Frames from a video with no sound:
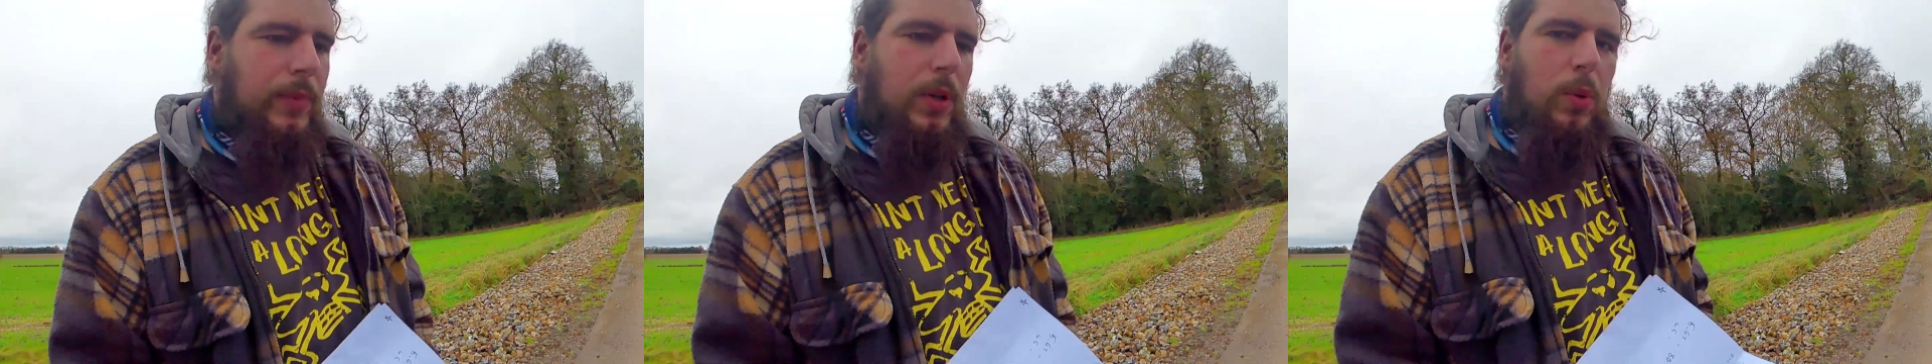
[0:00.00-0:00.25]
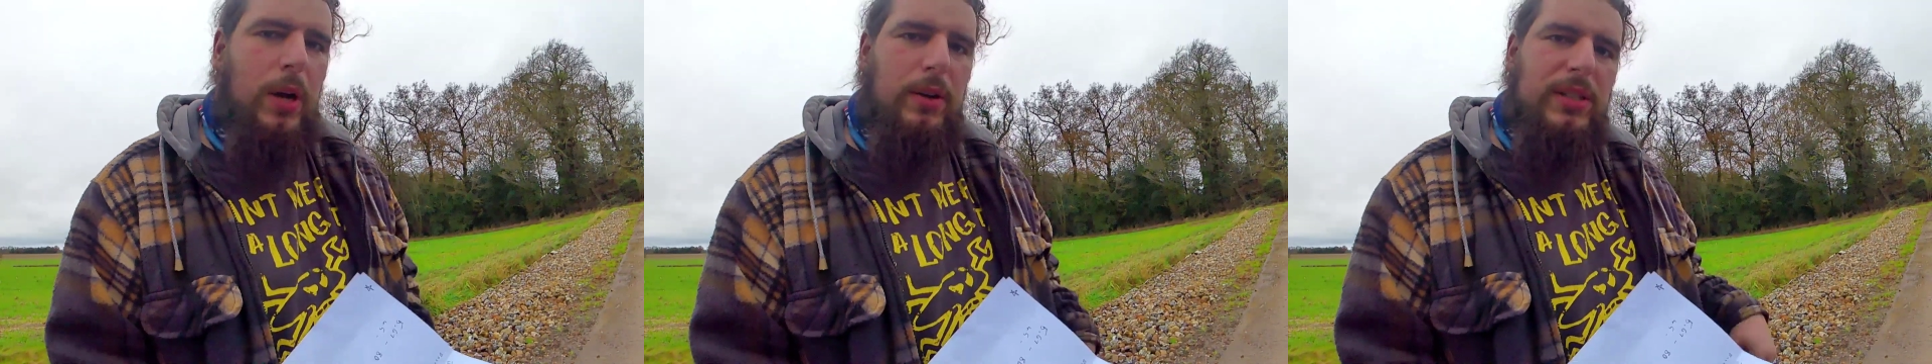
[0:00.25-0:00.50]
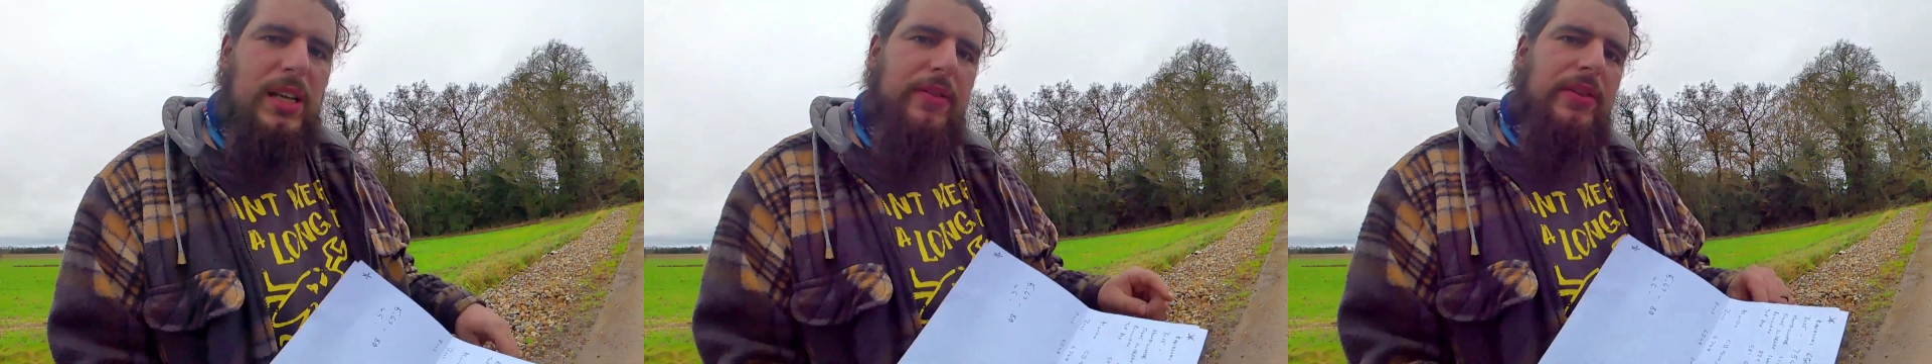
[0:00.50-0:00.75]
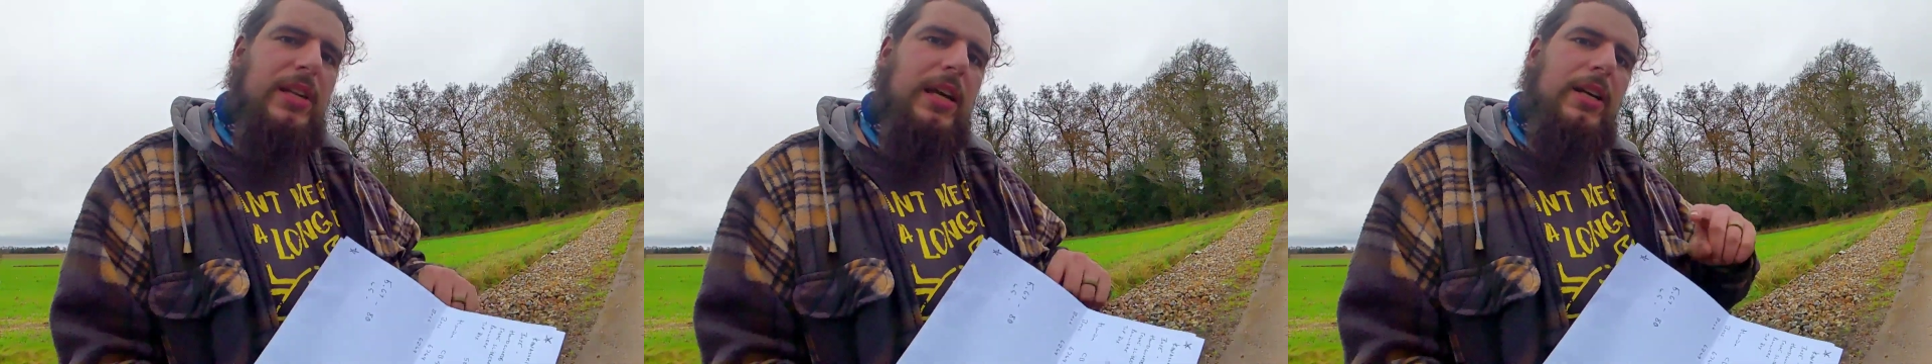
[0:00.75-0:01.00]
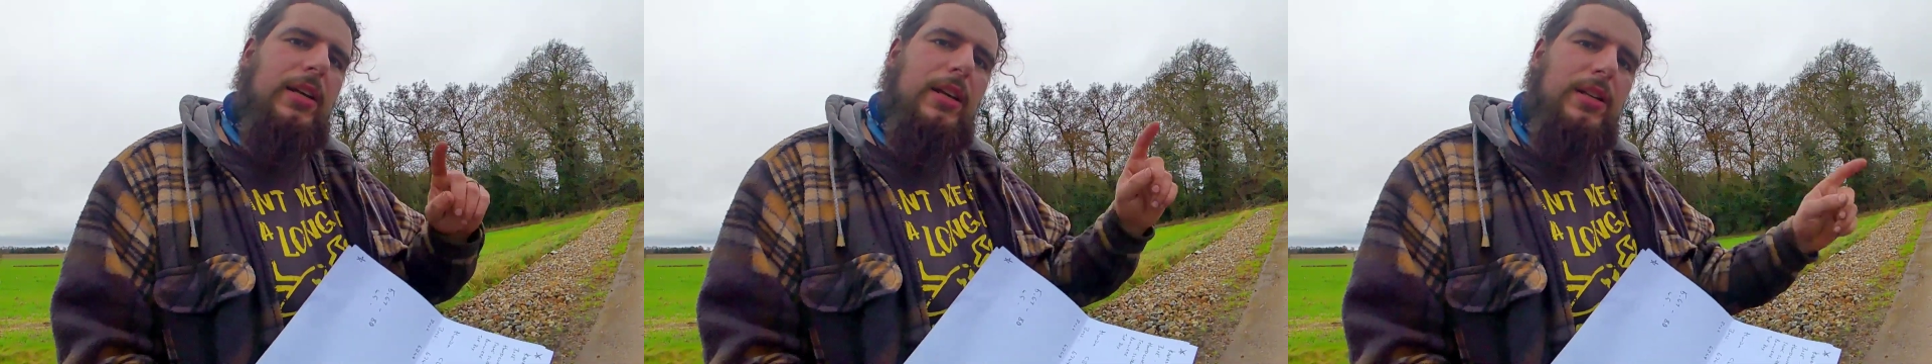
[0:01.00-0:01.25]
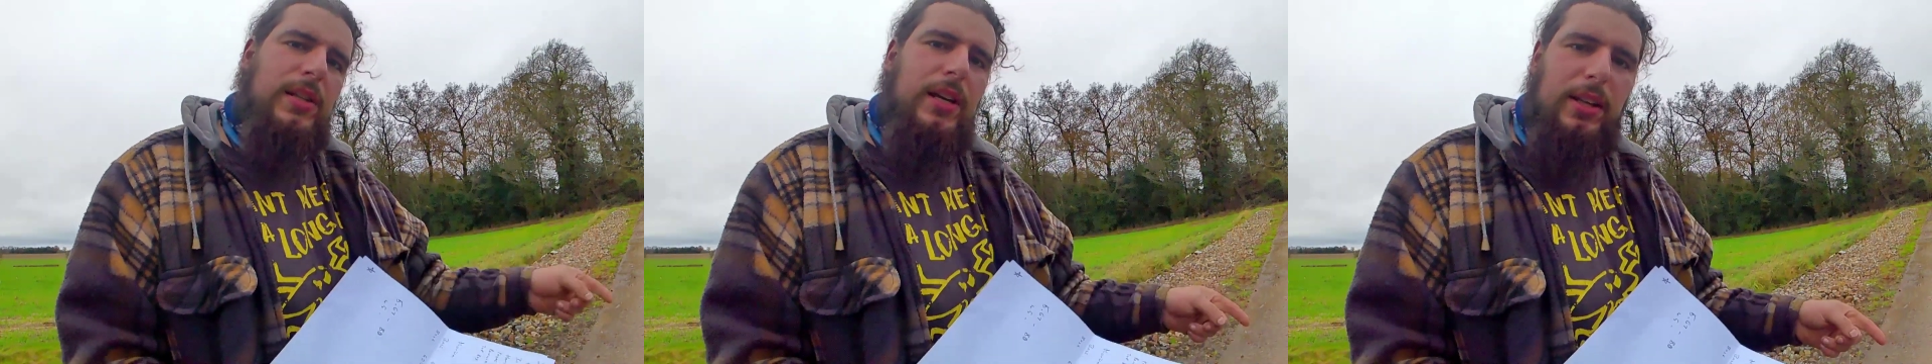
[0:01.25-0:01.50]
whereas Kawasaki,
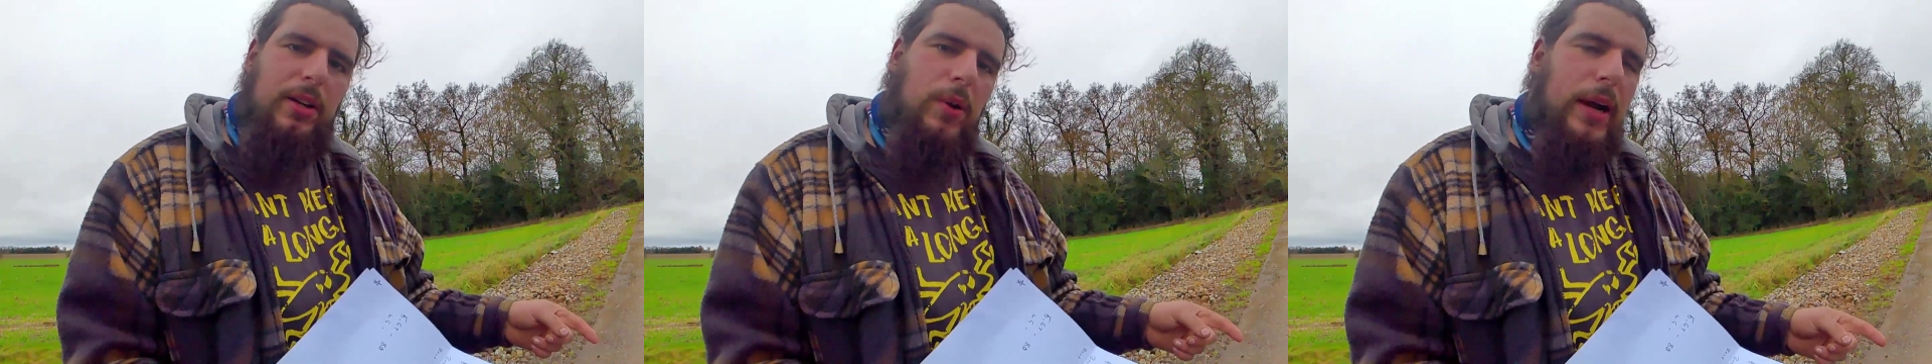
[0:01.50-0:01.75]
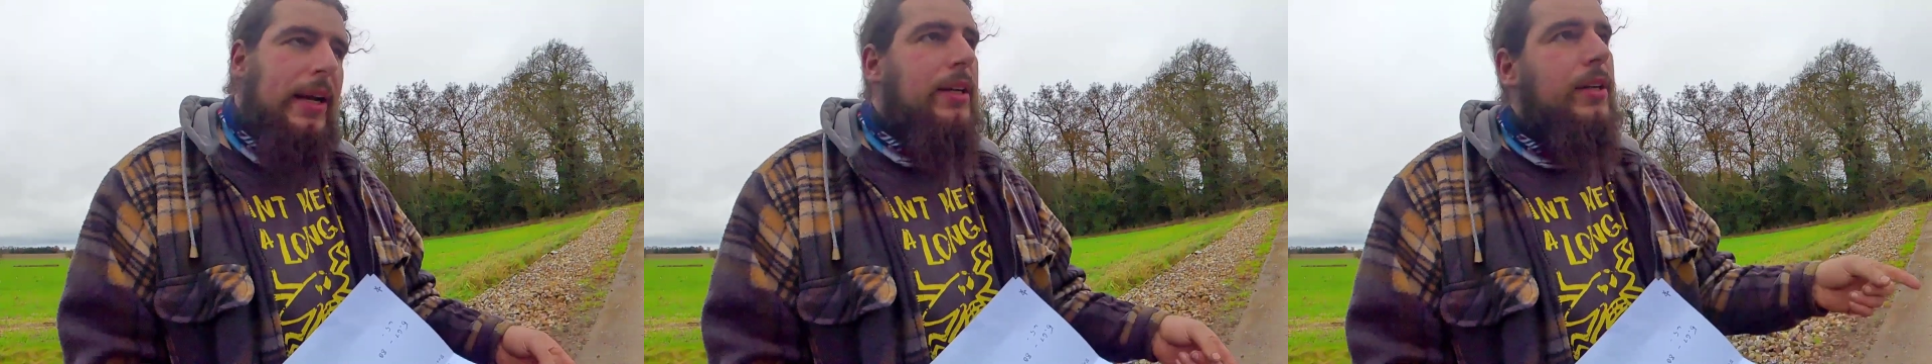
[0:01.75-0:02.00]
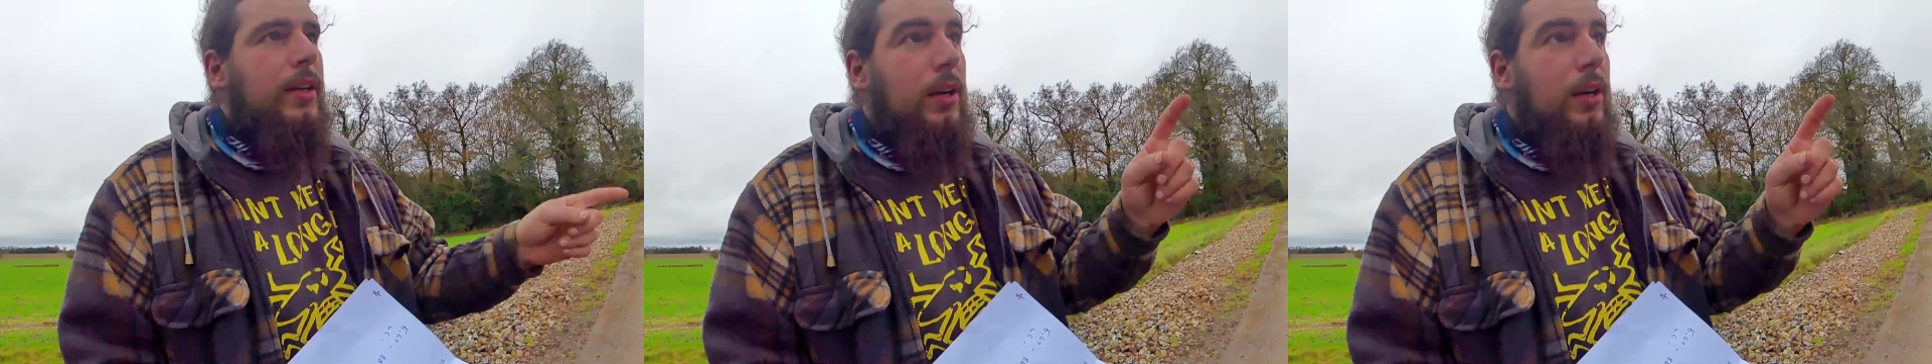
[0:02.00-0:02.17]
they say at the crank